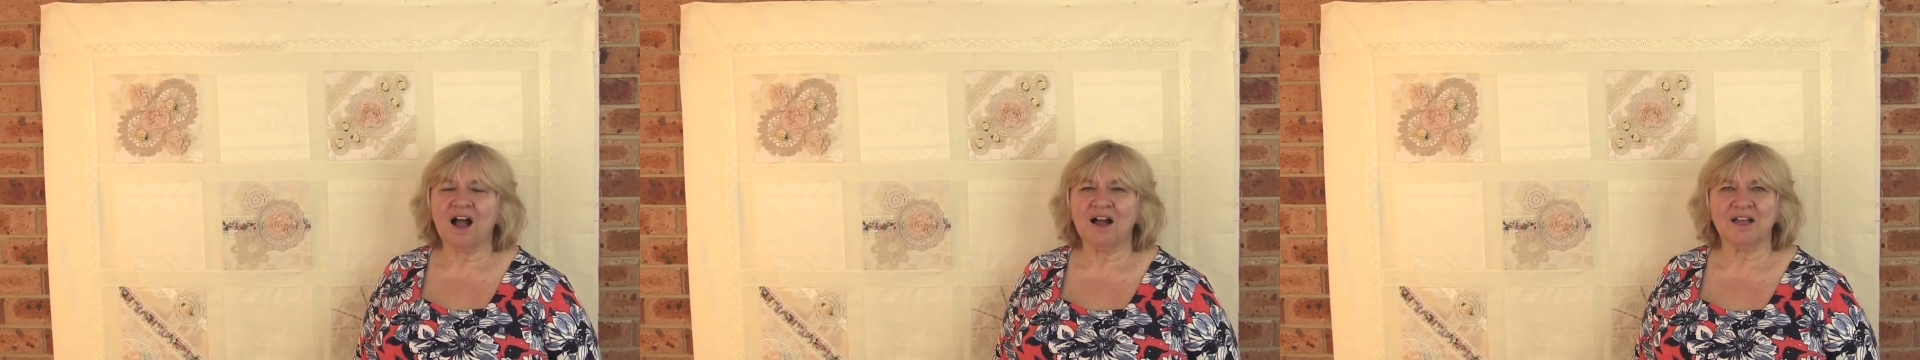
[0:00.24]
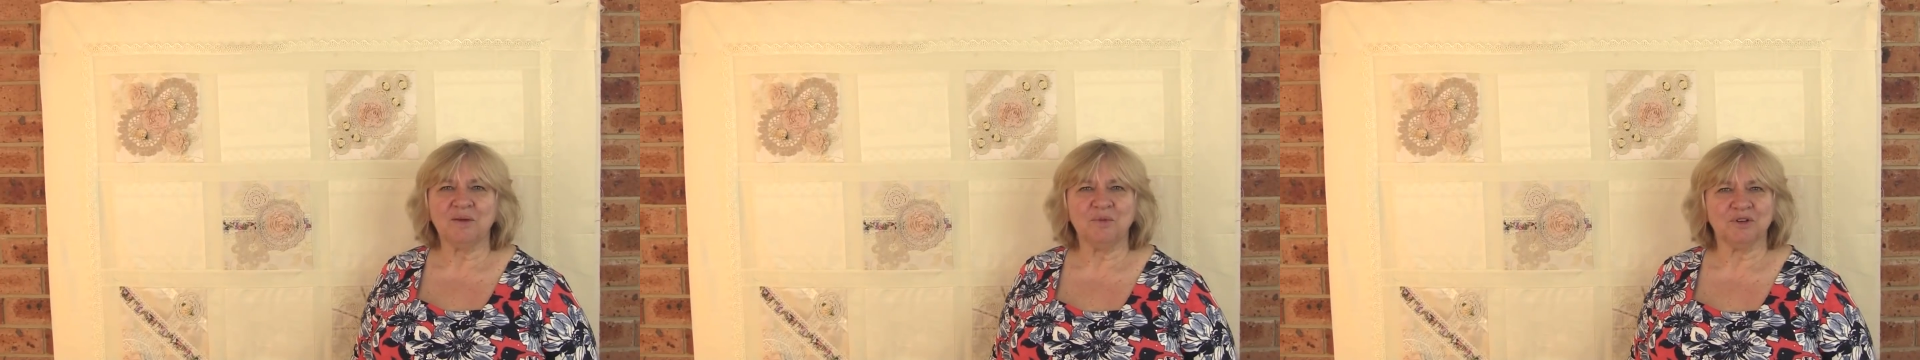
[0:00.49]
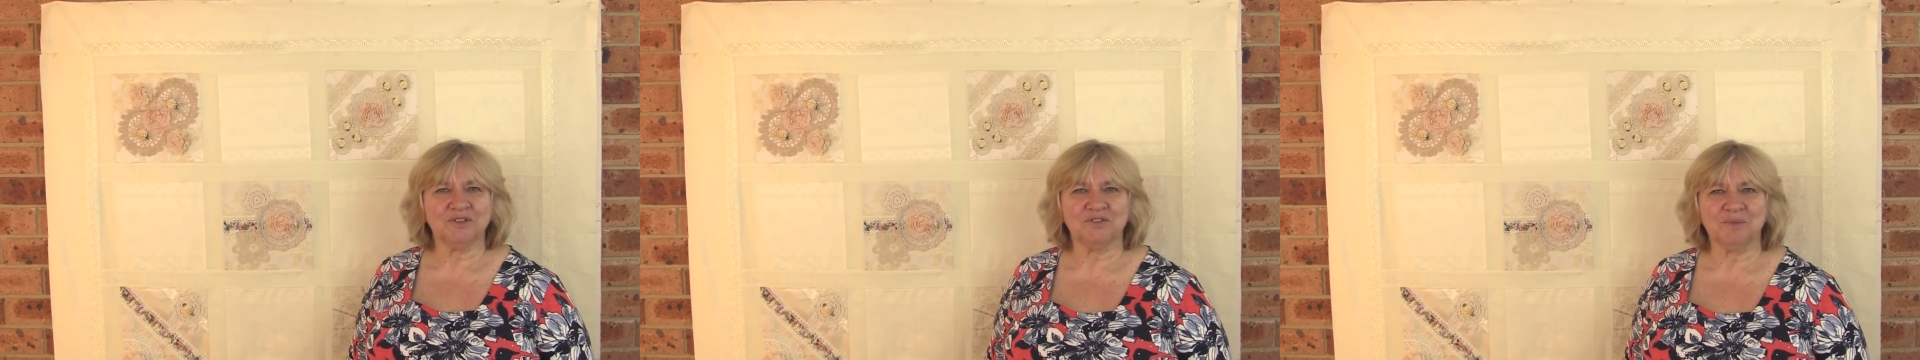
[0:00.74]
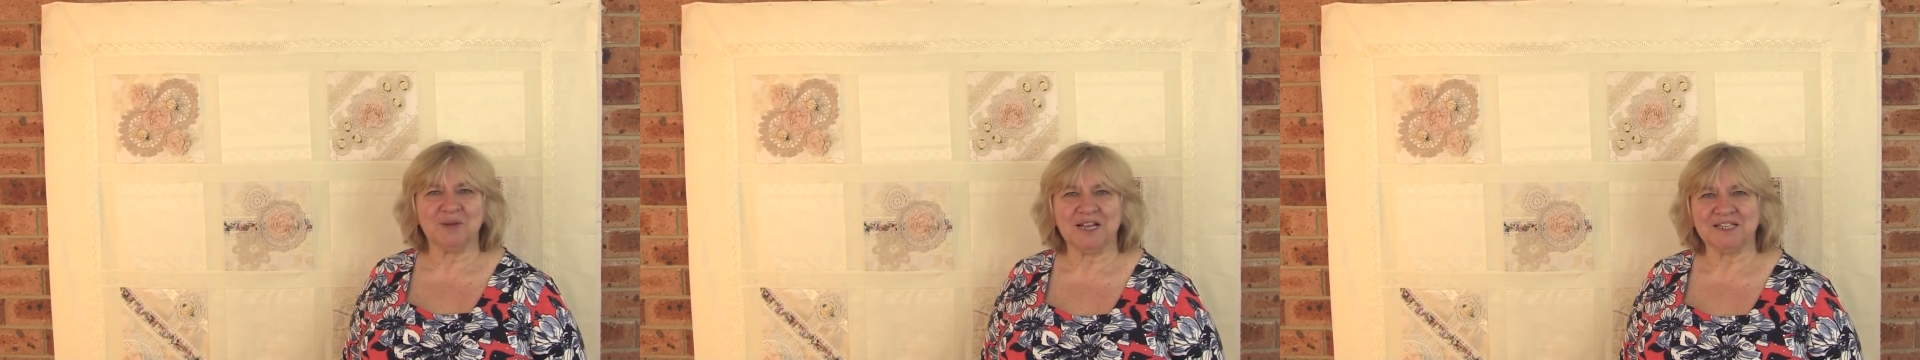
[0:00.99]
Hi, I'm Wanda
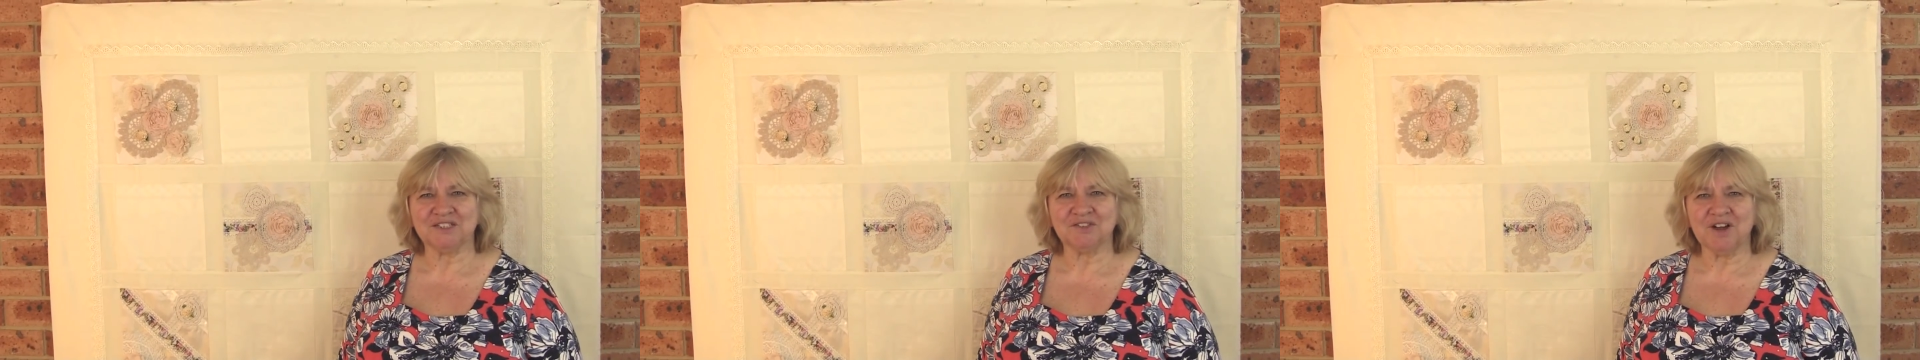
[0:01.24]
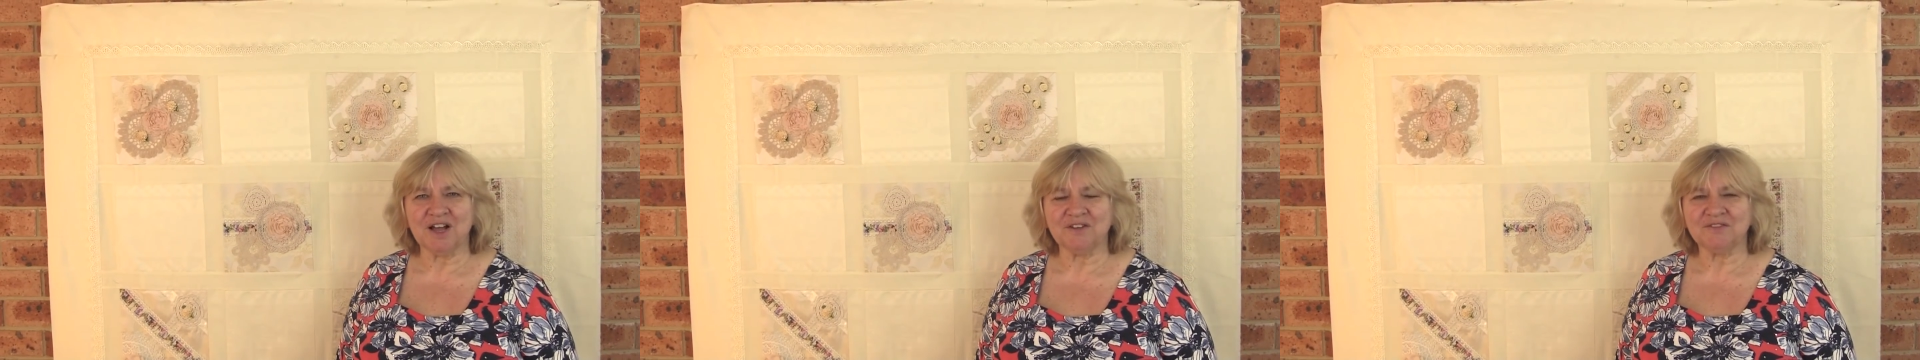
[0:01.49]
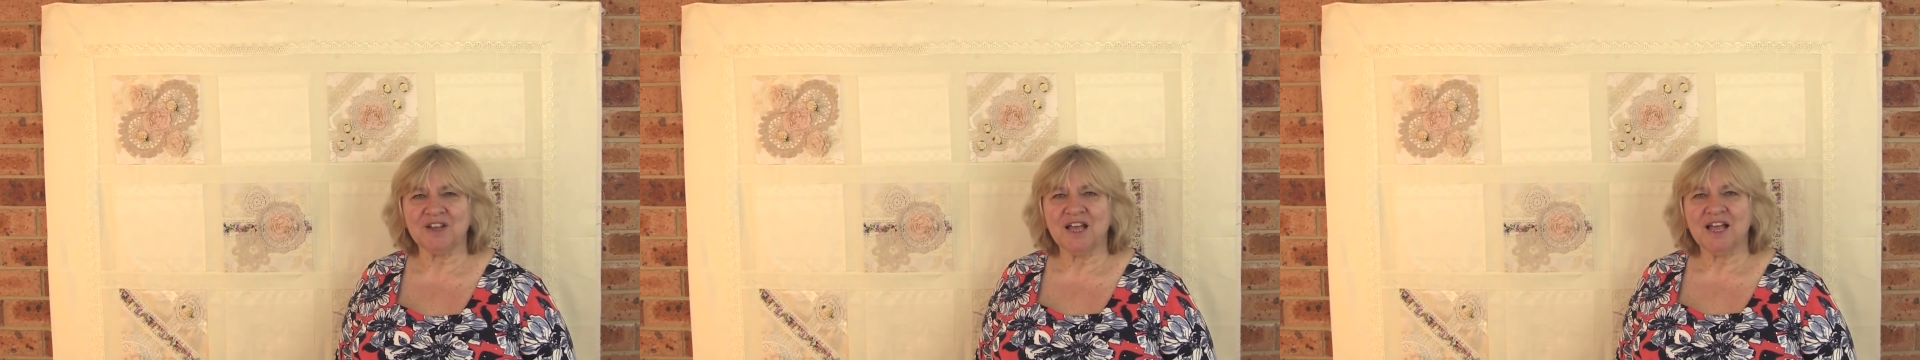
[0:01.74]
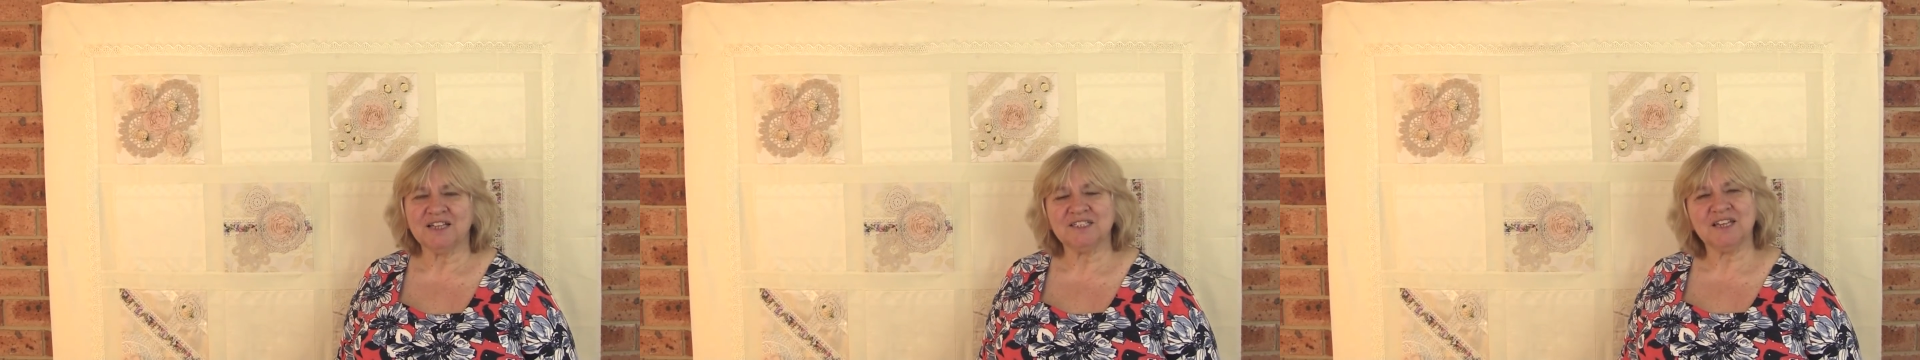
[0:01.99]
from Alanda Craft,
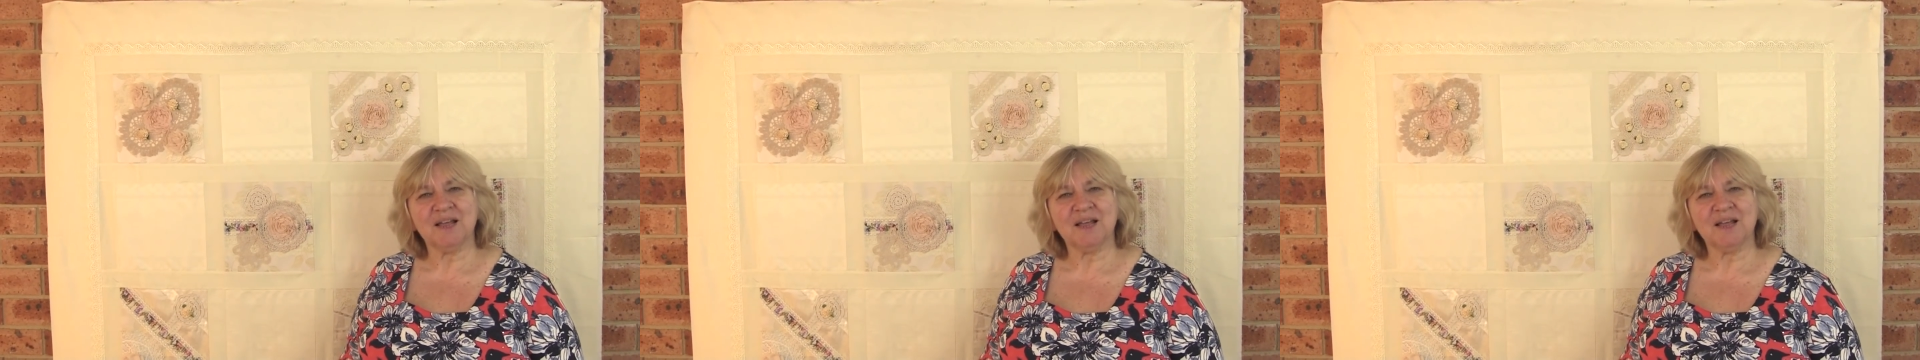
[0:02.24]
and today